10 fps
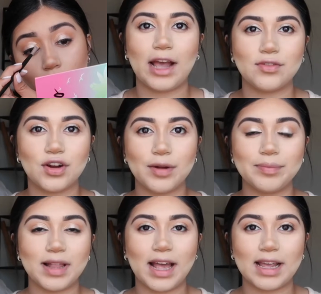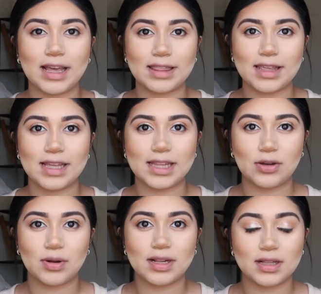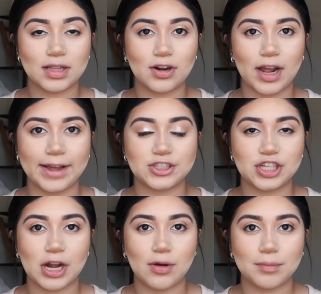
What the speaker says: After applying the liquid glitter eyeshadow,